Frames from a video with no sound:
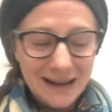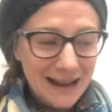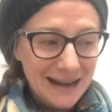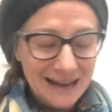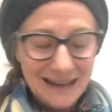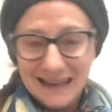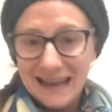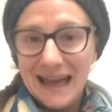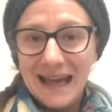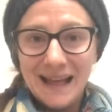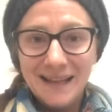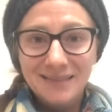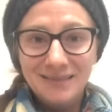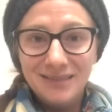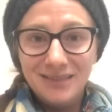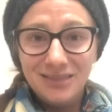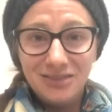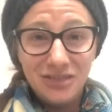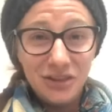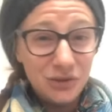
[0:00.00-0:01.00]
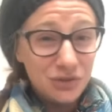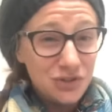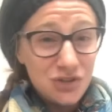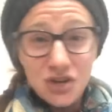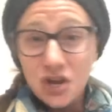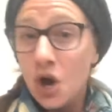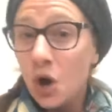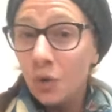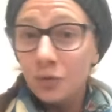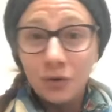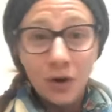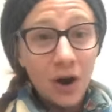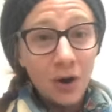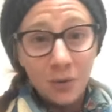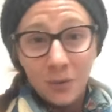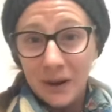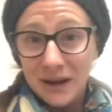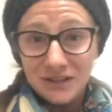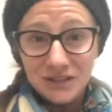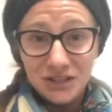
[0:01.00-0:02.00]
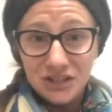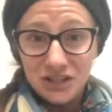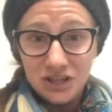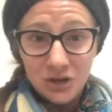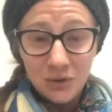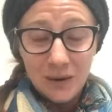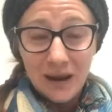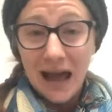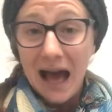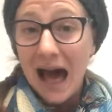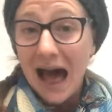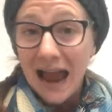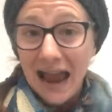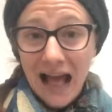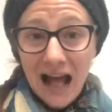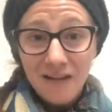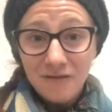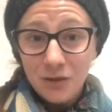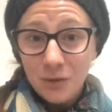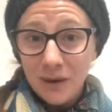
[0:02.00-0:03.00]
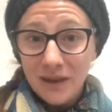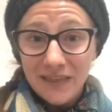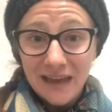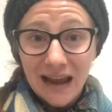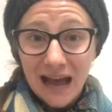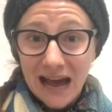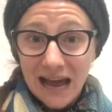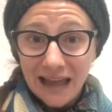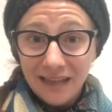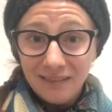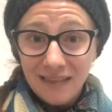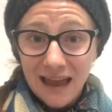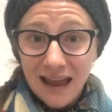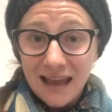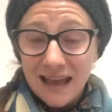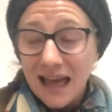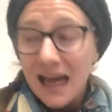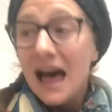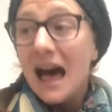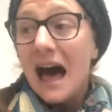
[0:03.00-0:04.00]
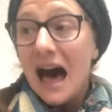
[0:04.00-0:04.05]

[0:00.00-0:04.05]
And again, there's no wrong way to do it. I have the way that I like.